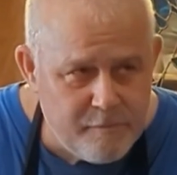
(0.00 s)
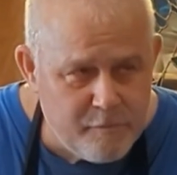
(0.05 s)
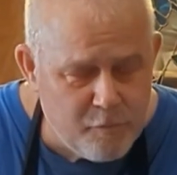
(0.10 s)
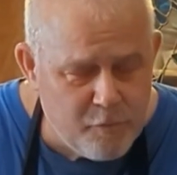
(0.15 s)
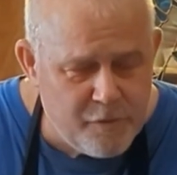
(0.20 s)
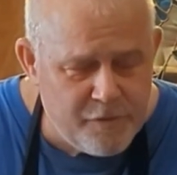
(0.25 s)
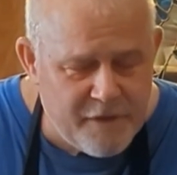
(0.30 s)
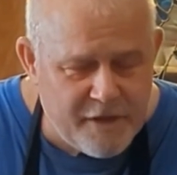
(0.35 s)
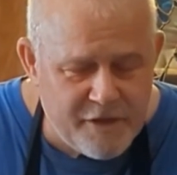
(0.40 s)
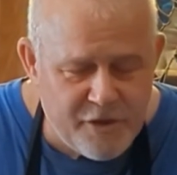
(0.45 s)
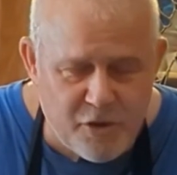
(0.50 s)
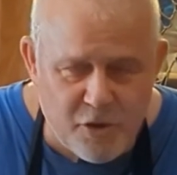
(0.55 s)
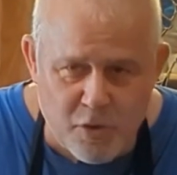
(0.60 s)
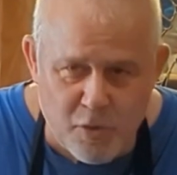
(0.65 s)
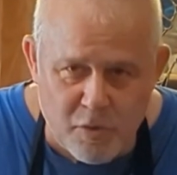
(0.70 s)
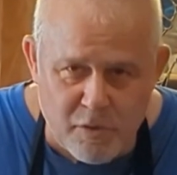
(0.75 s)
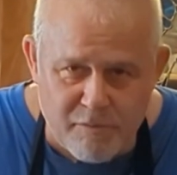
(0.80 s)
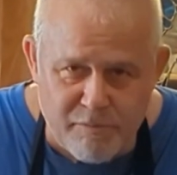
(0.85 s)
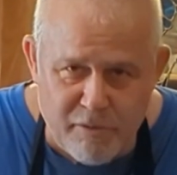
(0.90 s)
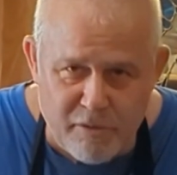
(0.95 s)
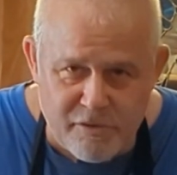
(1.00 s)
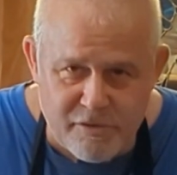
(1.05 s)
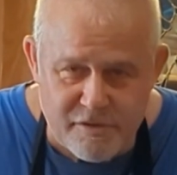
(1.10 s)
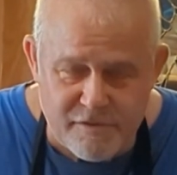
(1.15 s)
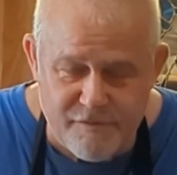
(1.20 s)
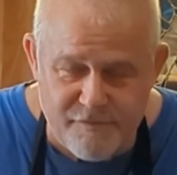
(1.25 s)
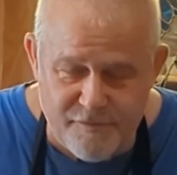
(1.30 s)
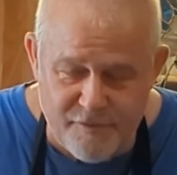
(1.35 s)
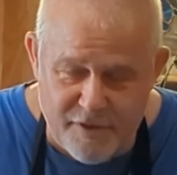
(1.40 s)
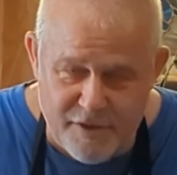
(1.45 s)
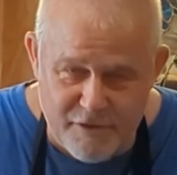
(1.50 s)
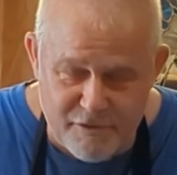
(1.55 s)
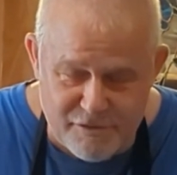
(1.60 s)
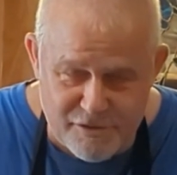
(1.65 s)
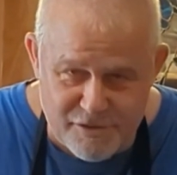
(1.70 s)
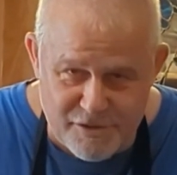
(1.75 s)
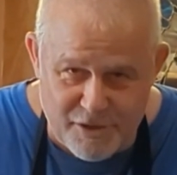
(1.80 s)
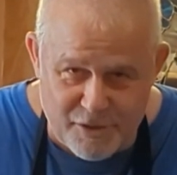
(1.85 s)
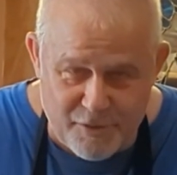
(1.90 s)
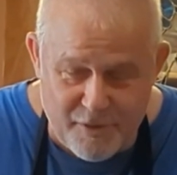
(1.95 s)
when they do, we'll post
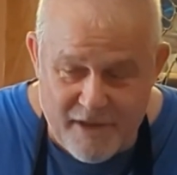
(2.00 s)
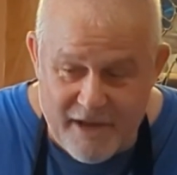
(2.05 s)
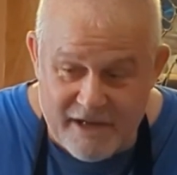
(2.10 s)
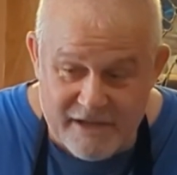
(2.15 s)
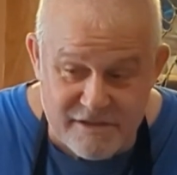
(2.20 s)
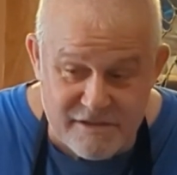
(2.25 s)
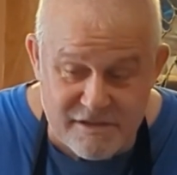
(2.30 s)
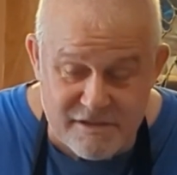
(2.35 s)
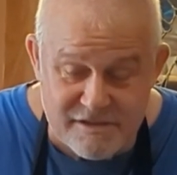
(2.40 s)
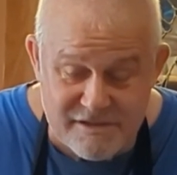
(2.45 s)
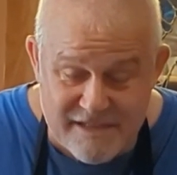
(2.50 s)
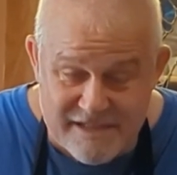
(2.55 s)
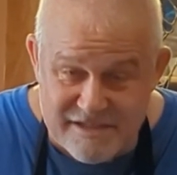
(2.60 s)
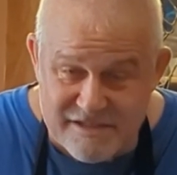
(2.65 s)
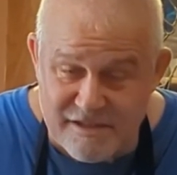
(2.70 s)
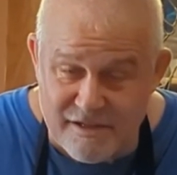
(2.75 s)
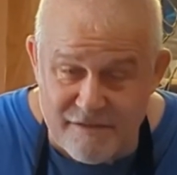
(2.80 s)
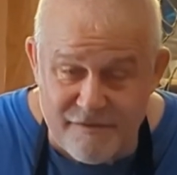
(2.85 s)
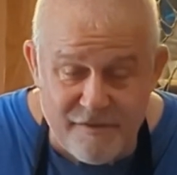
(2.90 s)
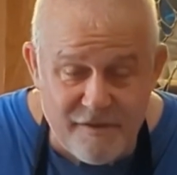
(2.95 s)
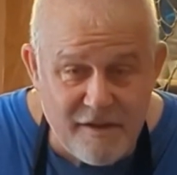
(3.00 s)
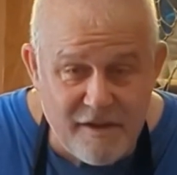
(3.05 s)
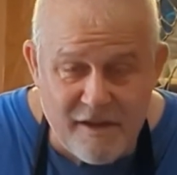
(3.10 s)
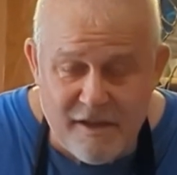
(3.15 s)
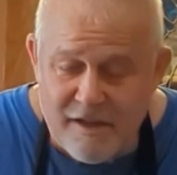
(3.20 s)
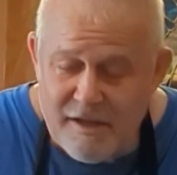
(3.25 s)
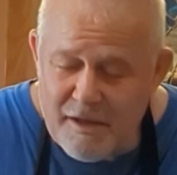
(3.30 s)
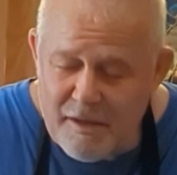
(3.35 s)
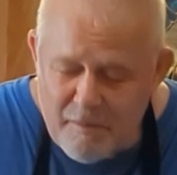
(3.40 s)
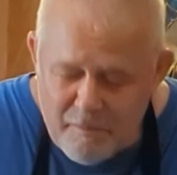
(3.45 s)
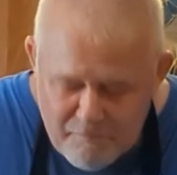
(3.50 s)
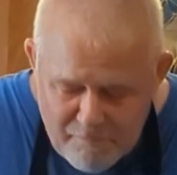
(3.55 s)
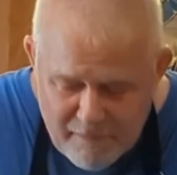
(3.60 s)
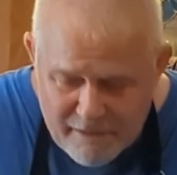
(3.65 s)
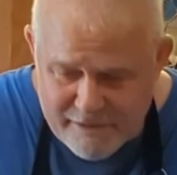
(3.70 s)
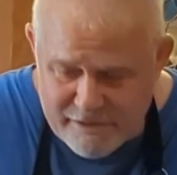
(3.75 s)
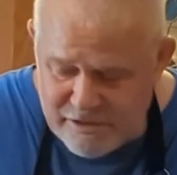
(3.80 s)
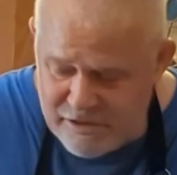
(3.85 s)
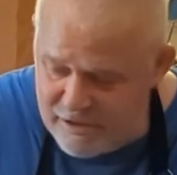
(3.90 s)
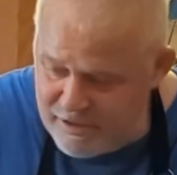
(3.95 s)
videos of their reaction because that stuff
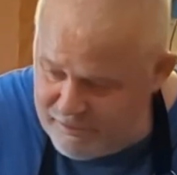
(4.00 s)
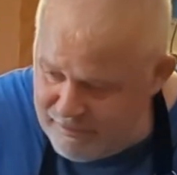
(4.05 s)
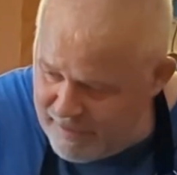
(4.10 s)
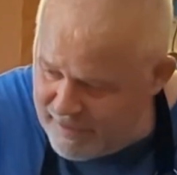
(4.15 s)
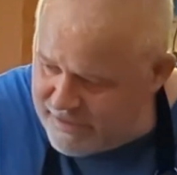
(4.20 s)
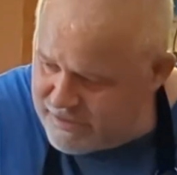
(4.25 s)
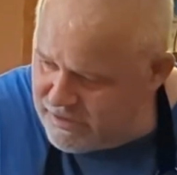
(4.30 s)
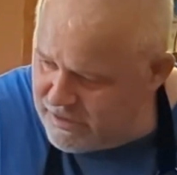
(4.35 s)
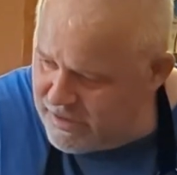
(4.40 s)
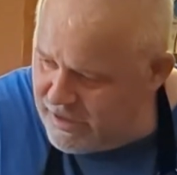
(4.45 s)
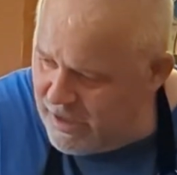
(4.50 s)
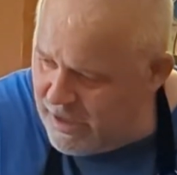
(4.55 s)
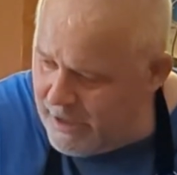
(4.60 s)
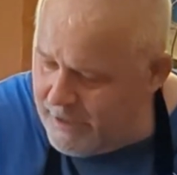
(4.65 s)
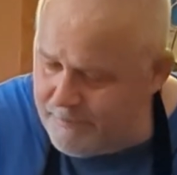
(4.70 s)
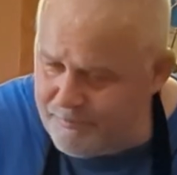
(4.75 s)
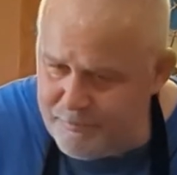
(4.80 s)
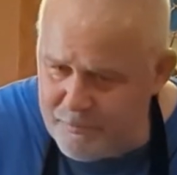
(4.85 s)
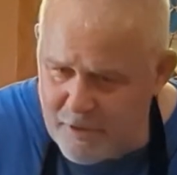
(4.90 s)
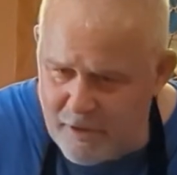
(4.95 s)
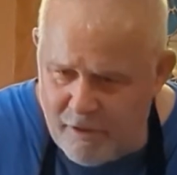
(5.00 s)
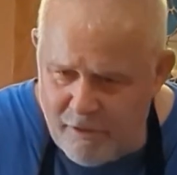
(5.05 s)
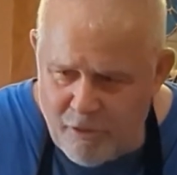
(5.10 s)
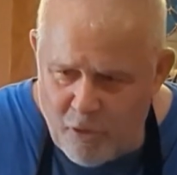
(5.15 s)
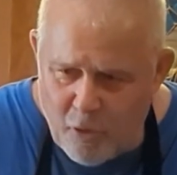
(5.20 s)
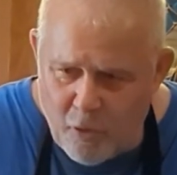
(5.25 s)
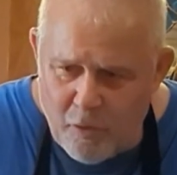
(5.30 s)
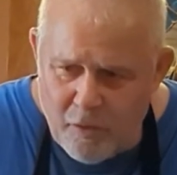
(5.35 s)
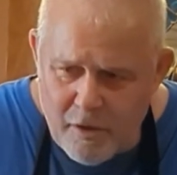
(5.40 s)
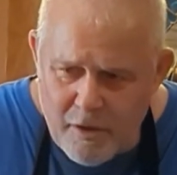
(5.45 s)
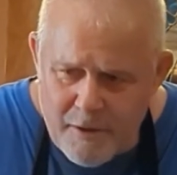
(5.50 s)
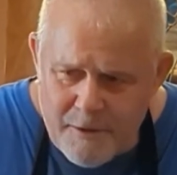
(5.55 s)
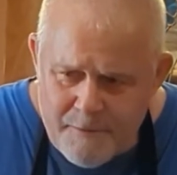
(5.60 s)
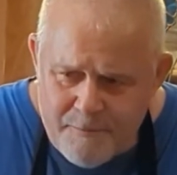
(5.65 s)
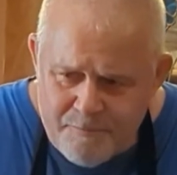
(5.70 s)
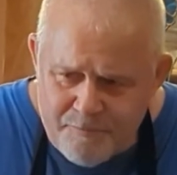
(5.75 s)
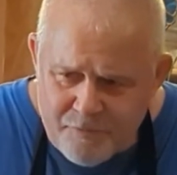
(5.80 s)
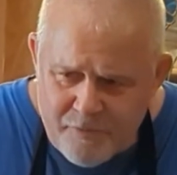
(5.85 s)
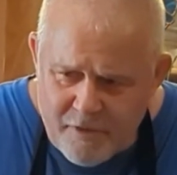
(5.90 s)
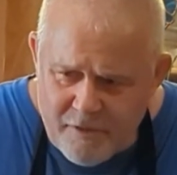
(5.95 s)
majorly hot. Although
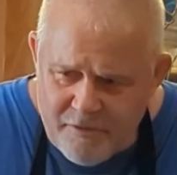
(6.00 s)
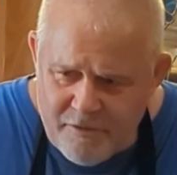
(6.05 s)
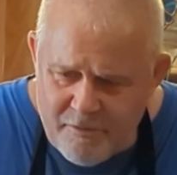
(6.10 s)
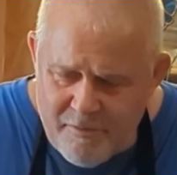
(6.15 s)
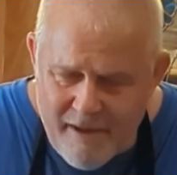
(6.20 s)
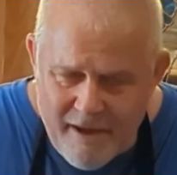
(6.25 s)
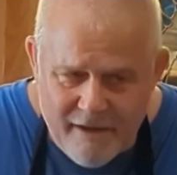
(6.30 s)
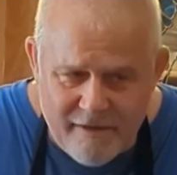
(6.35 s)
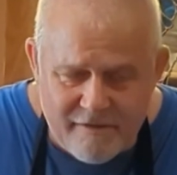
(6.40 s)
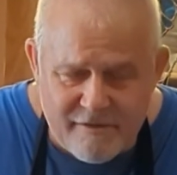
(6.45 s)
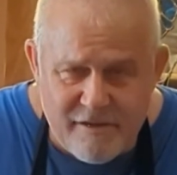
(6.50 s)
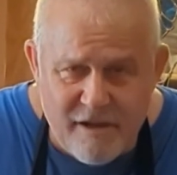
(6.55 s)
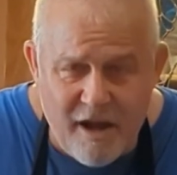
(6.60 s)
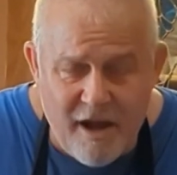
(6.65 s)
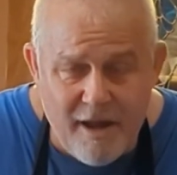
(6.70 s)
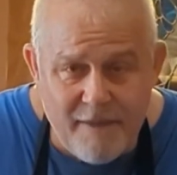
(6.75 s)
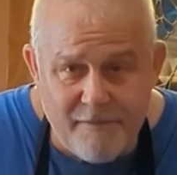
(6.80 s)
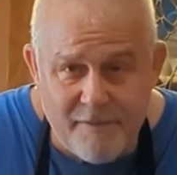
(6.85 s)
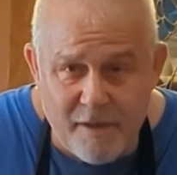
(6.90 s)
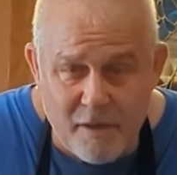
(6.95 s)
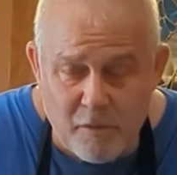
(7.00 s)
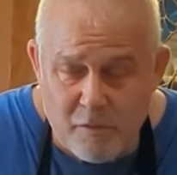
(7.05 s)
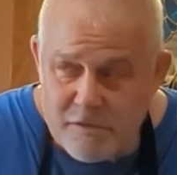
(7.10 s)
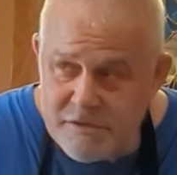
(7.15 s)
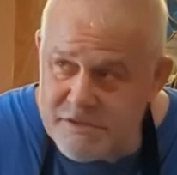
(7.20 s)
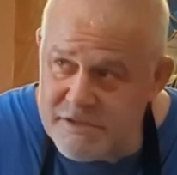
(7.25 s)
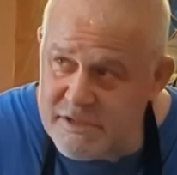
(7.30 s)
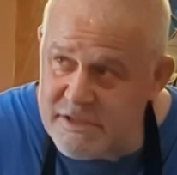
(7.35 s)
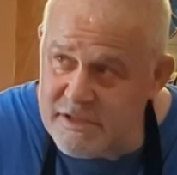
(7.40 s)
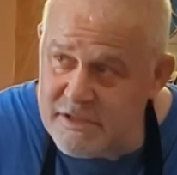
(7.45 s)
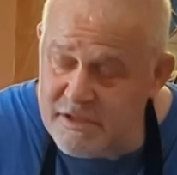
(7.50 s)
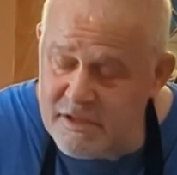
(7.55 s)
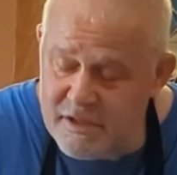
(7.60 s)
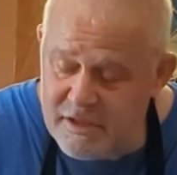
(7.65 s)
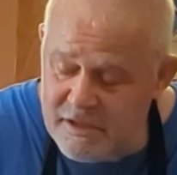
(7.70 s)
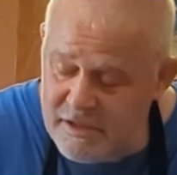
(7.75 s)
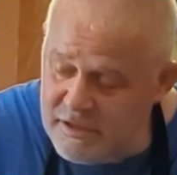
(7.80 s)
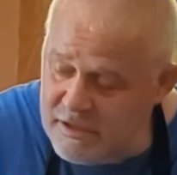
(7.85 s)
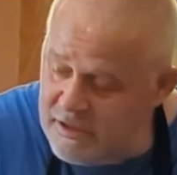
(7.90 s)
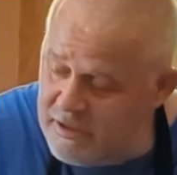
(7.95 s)
the amount of time that it was in
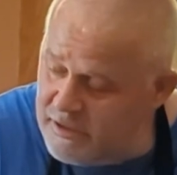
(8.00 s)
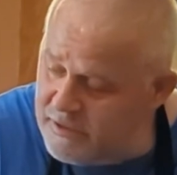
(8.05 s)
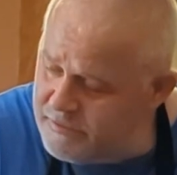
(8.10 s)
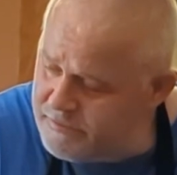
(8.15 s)
the